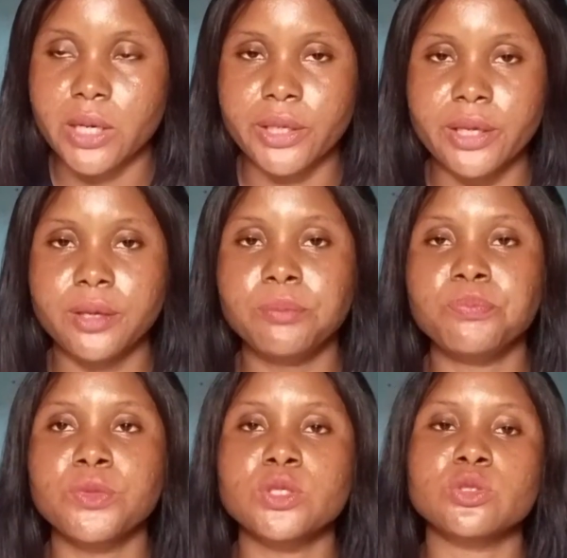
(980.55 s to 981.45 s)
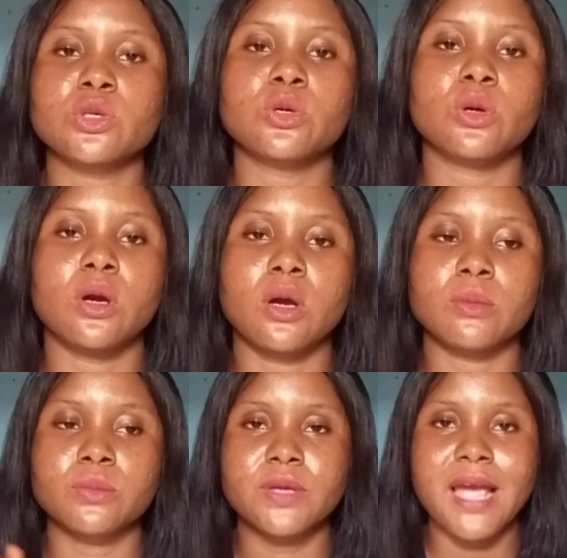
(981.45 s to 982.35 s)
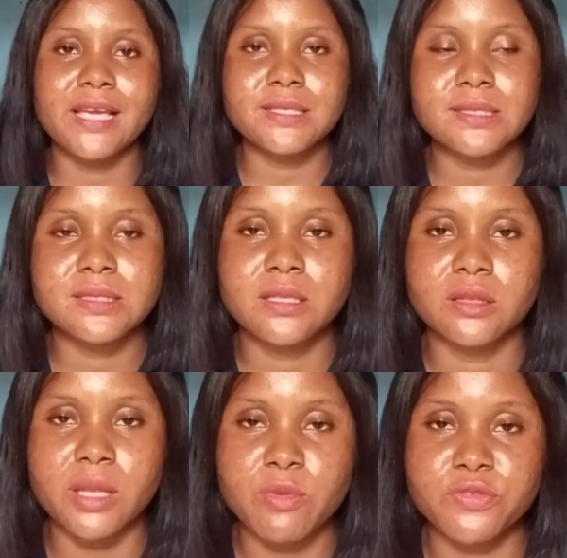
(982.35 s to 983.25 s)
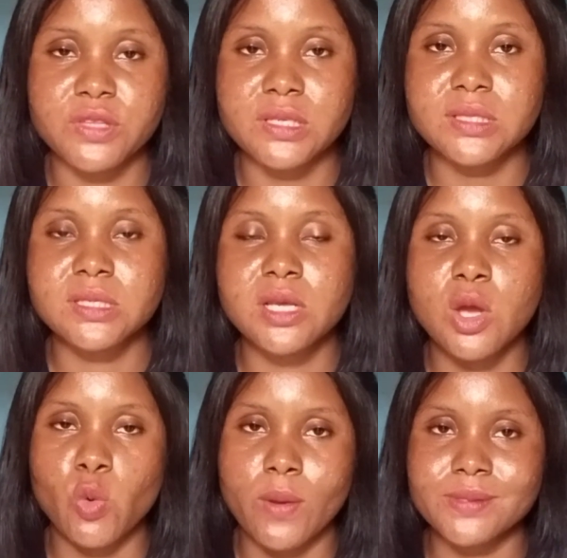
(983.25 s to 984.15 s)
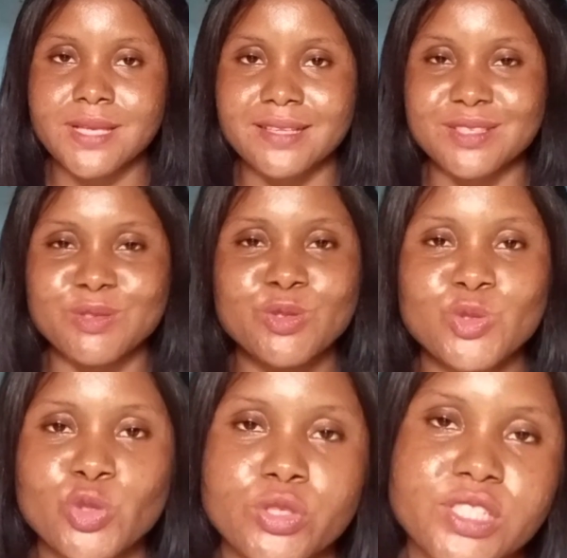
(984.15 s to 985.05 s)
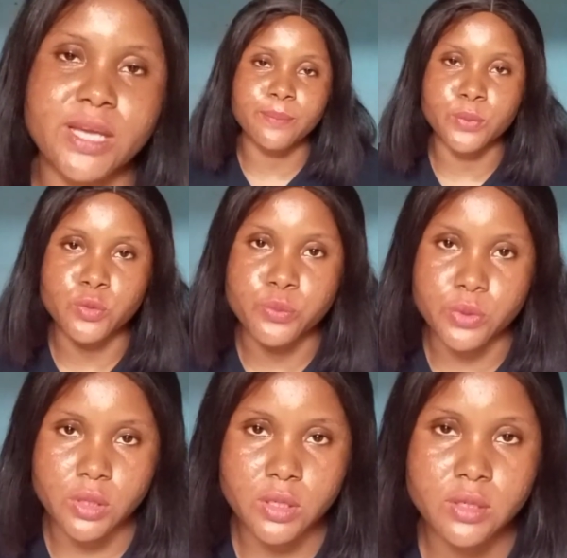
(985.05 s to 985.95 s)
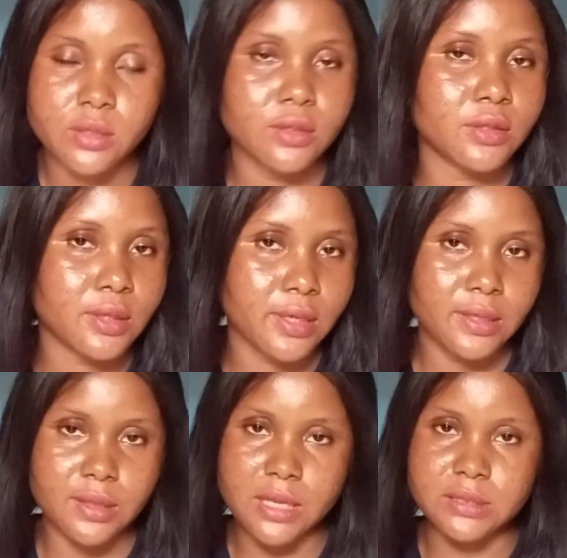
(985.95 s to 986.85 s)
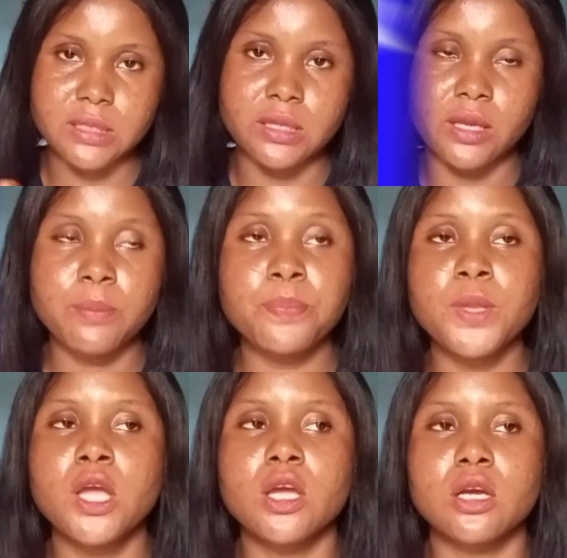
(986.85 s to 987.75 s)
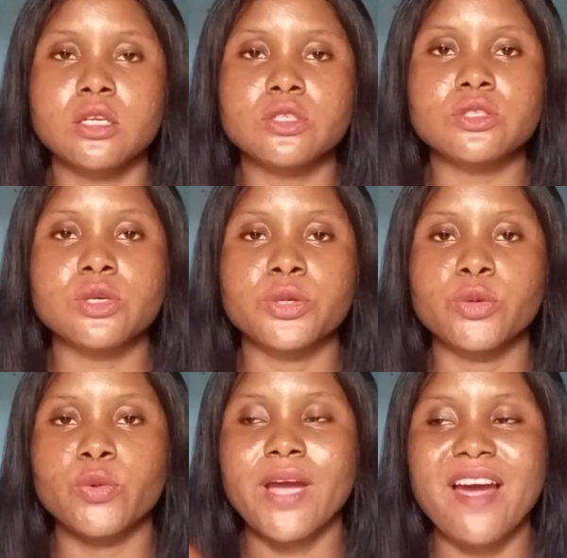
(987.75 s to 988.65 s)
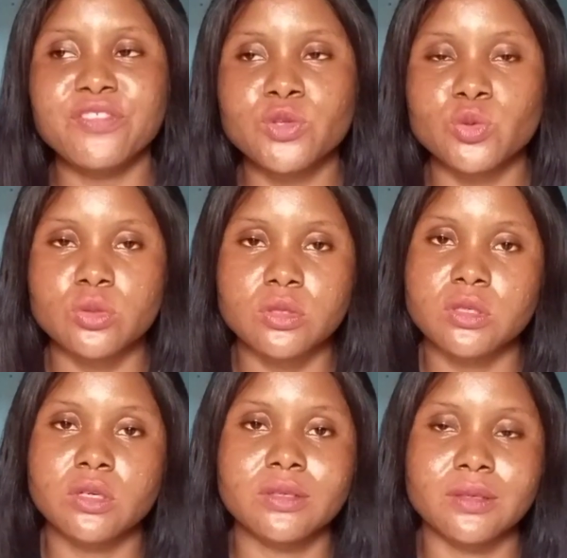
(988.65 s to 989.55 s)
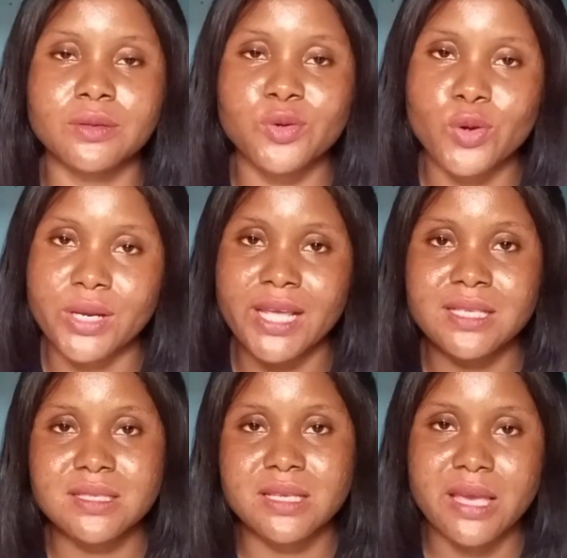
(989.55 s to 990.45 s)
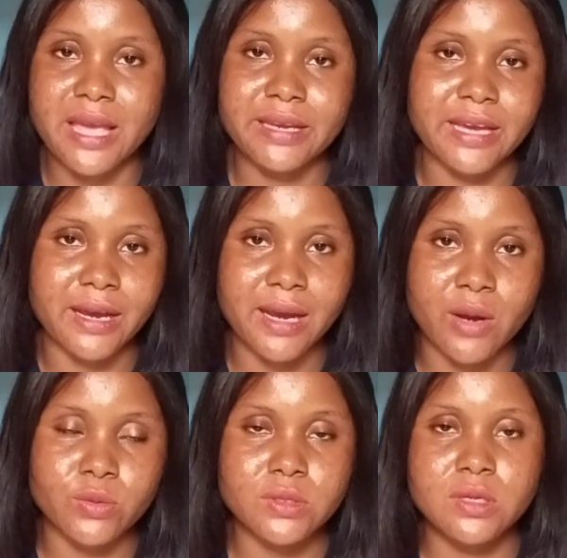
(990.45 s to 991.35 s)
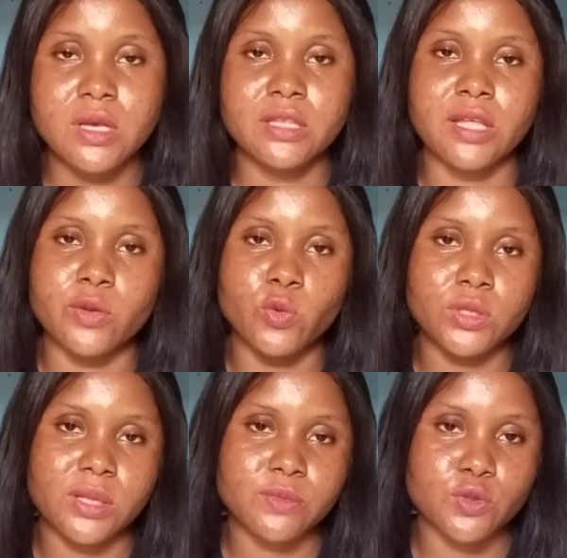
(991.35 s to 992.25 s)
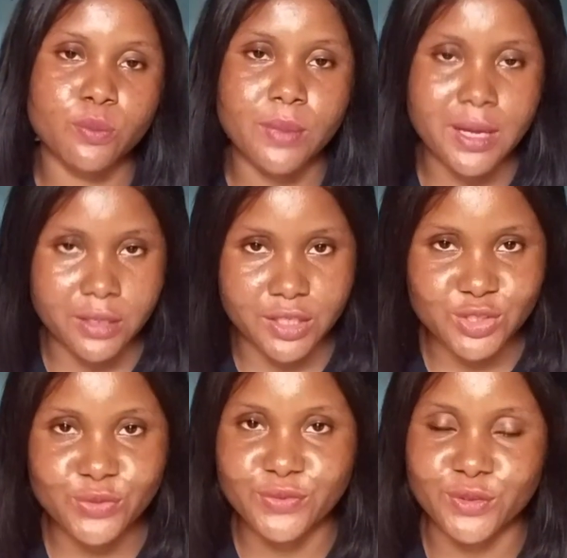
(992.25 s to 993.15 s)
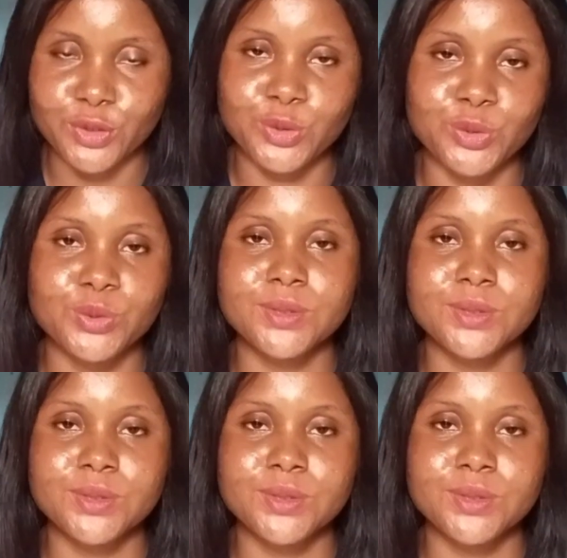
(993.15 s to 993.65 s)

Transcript: Okay, so guys, the name of this website is Social Blue Book. Okay, that's the name. So you will have to connect any account that you want them to manage for you.